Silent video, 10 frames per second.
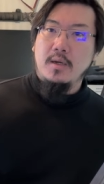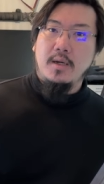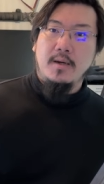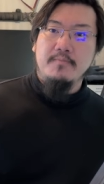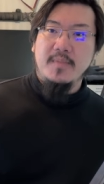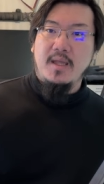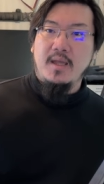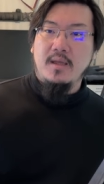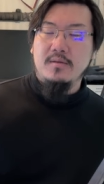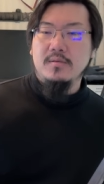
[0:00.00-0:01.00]
um,
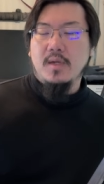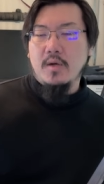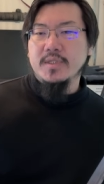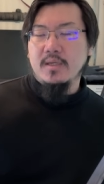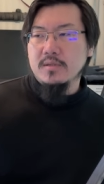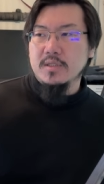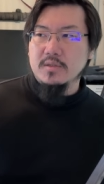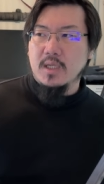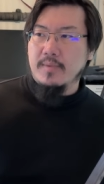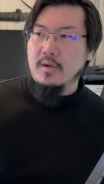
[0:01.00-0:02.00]
and I would say
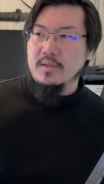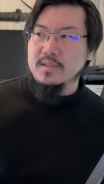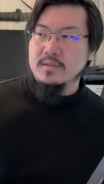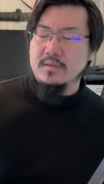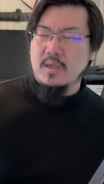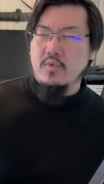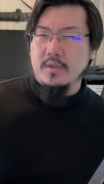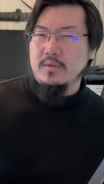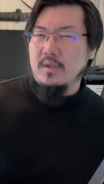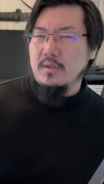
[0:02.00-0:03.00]
distal taper are
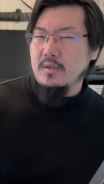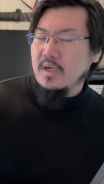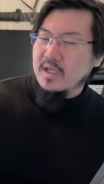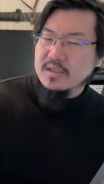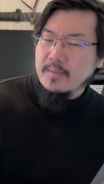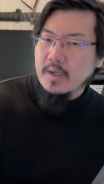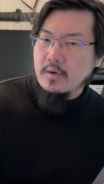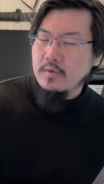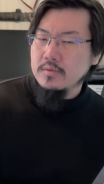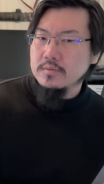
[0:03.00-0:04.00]
somewhat
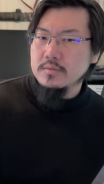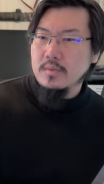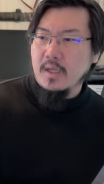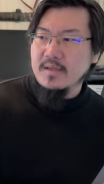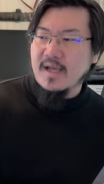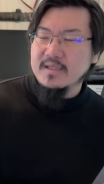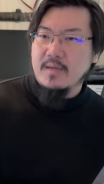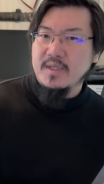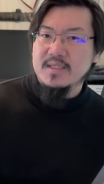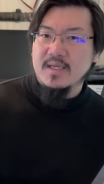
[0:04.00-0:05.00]
atypical and that
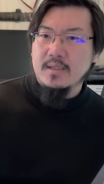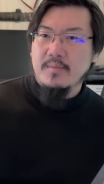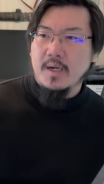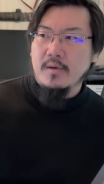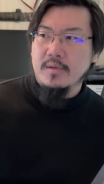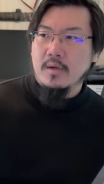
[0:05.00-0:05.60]
can be said about